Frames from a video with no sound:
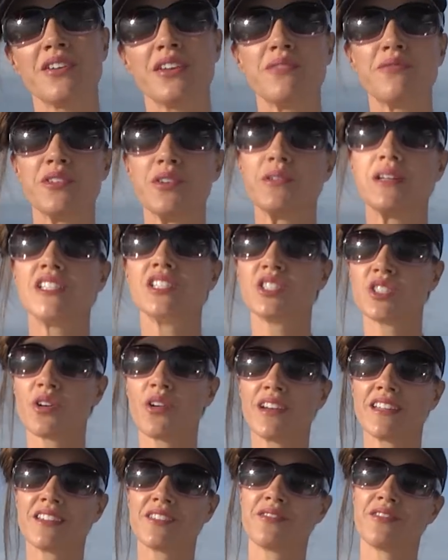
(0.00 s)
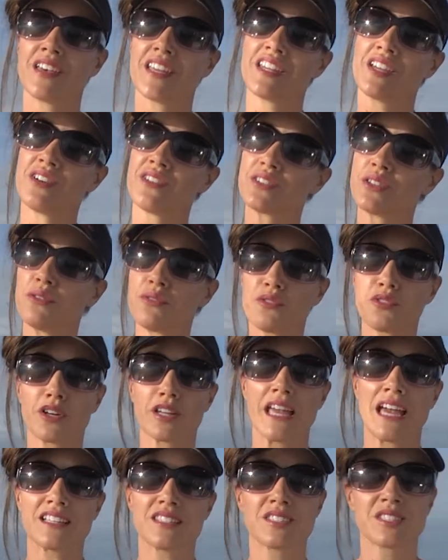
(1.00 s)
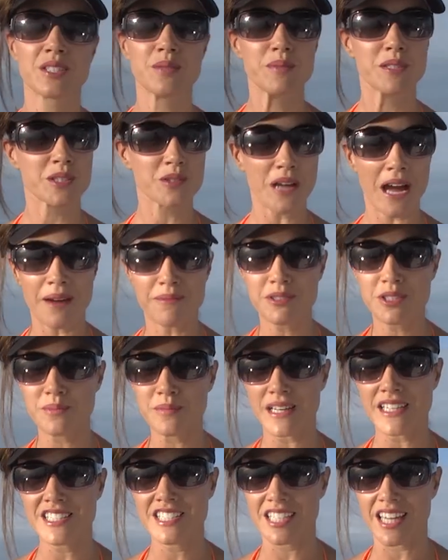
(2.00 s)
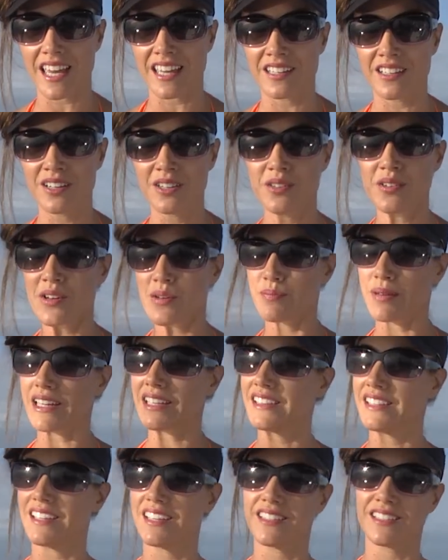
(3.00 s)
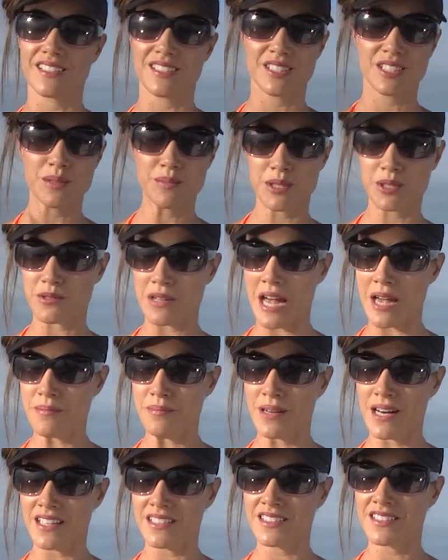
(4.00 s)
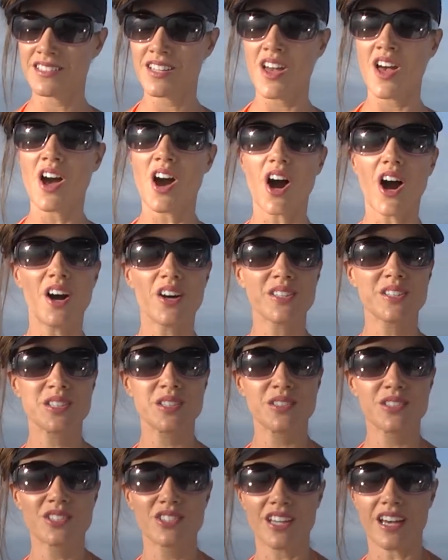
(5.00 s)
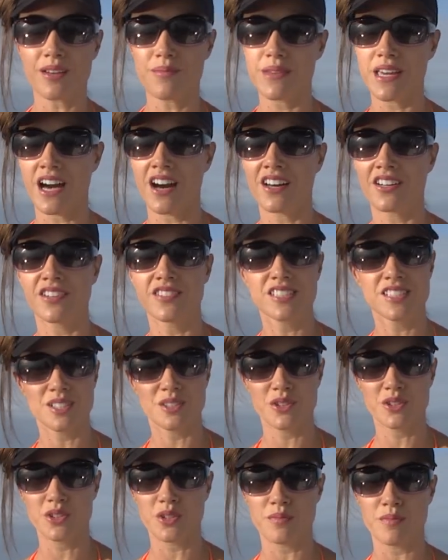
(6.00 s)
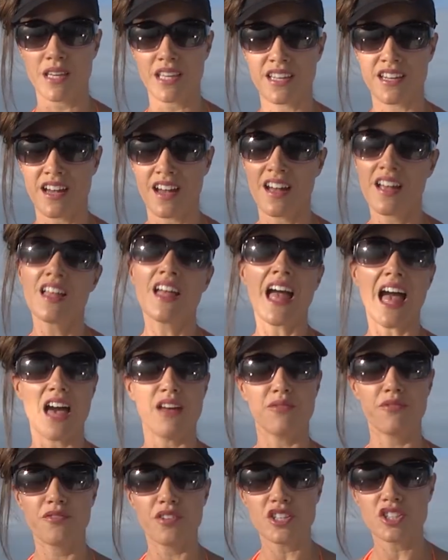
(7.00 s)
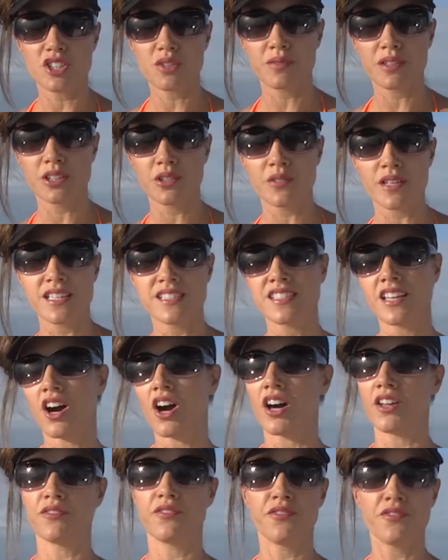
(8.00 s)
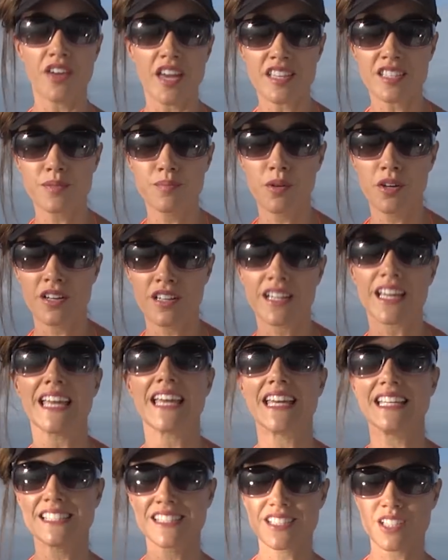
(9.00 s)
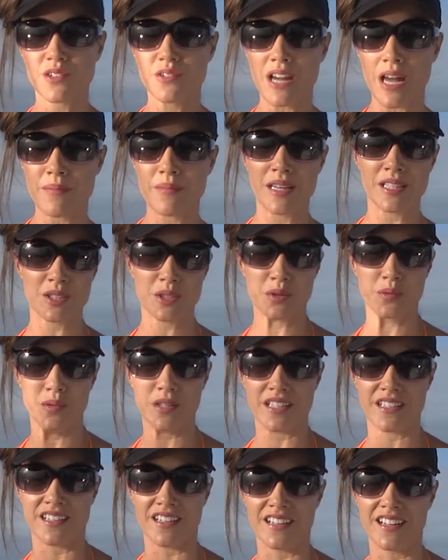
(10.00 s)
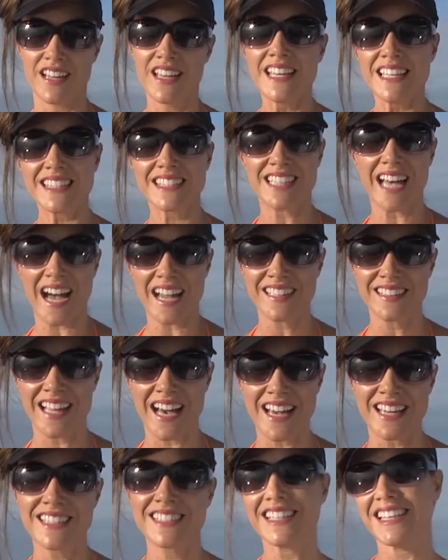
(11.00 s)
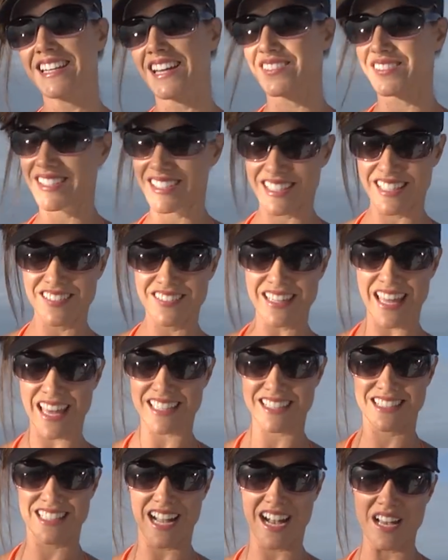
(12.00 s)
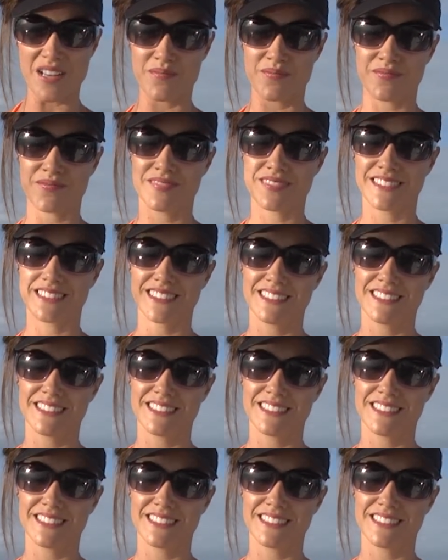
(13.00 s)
If you enjoyed the video, don't forget to subscribe to my channel by clicking the subscribe button. Also, check me out on social media at Fishing with Luiza on Facebook, Instagram, and Twitter. Tight lines, and I'll see you next time.